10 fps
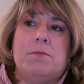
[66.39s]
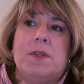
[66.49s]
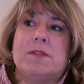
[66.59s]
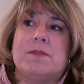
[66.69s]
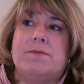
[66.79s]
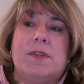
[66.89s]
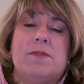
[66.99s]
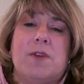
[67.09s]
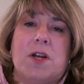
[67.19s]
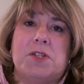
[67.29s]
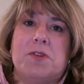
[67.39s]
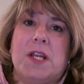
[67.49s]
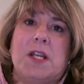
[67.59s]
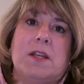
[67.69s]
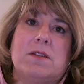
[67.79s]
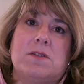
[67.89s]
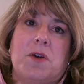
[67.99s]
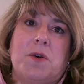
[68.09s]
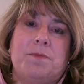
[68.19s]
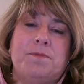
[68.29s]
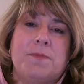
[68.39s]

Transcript: It's very draining, so...